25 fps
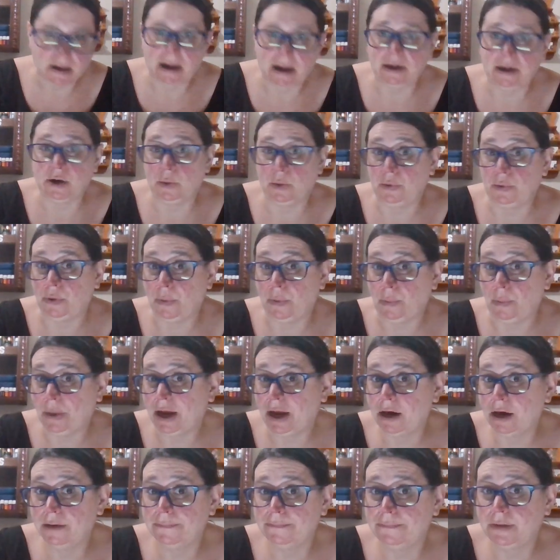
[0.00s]
I don't know
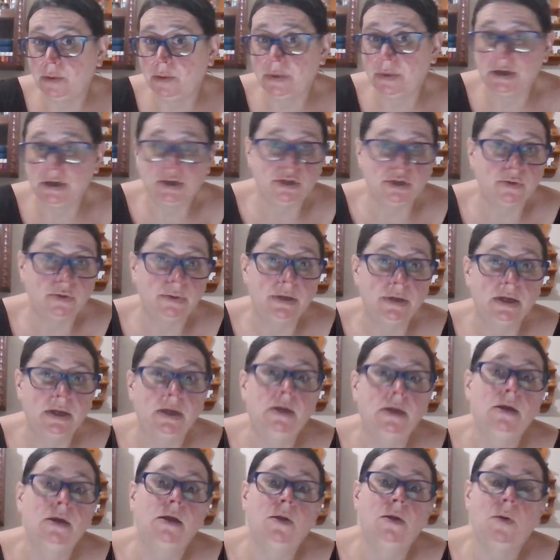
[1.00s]
where it went to,
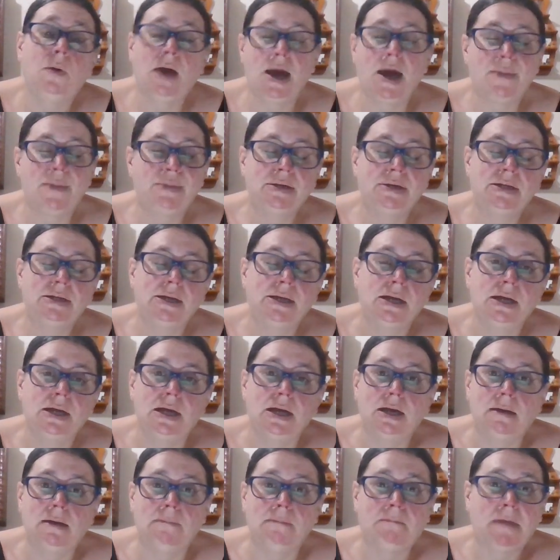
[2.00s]
what happened.
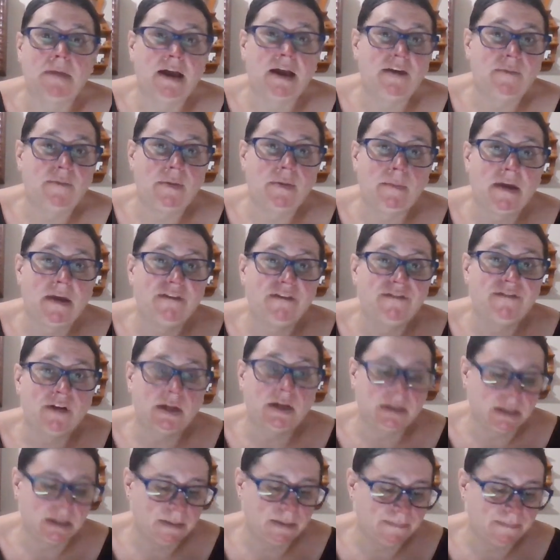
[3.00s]
Might have been my
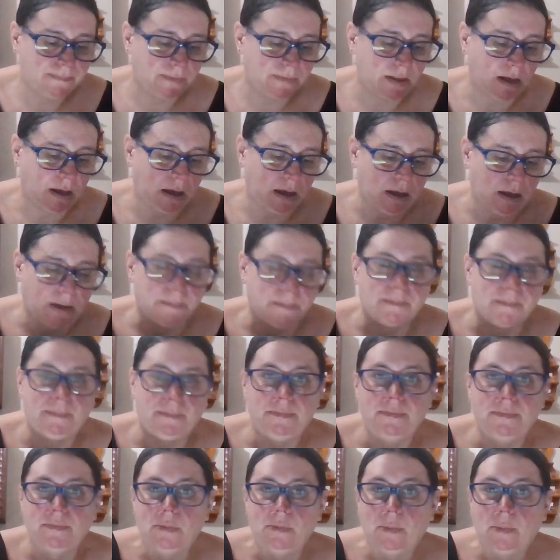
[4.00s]
fault,
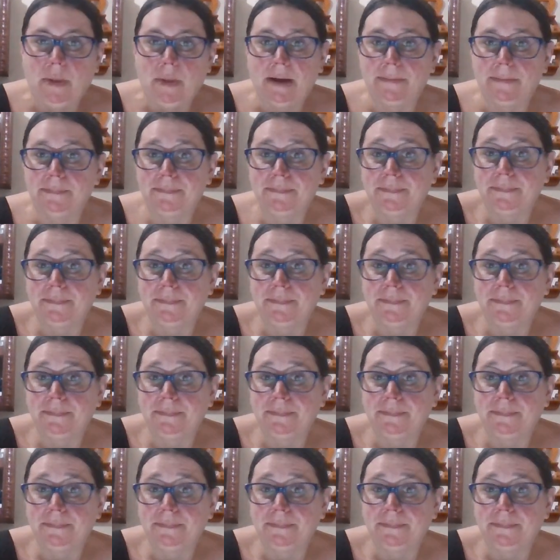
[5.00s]
but